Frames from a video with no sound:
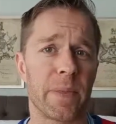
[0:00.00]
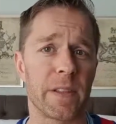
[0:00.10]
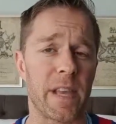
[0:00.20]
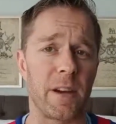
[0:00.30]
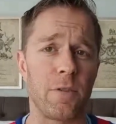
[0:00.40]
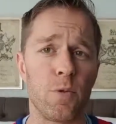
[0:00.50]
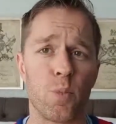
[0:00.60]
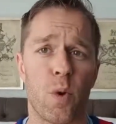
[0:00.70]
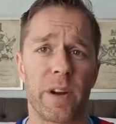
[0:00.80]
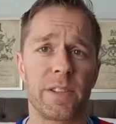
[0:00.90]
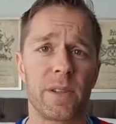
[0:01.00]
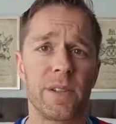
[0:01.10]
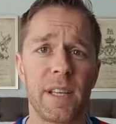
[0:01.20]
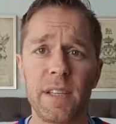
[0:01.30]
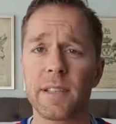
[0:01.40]
the tenant who wanted to
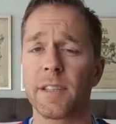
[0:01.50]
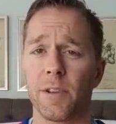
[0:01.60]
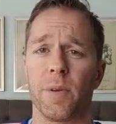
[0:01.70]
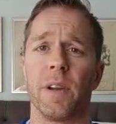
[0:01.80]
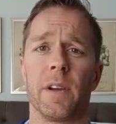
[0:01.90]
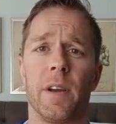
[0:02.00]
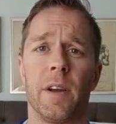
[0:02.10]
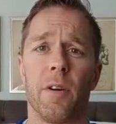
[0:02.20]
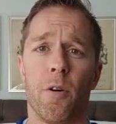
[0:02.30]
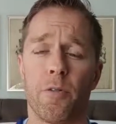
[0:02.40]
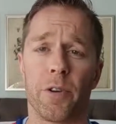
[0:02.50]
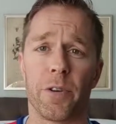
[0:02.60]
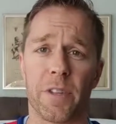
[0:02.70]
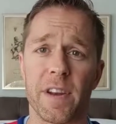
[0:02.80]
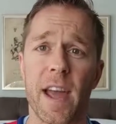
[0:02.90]
lease the unit over
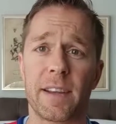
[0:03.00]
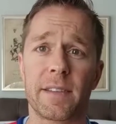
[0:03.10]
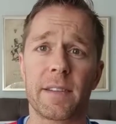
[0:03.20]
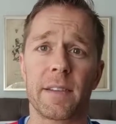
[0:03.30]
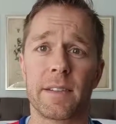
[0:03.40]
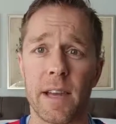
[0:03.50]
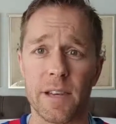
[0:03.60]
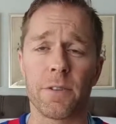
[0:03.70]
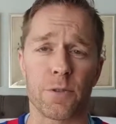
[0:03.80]
the next 10 years.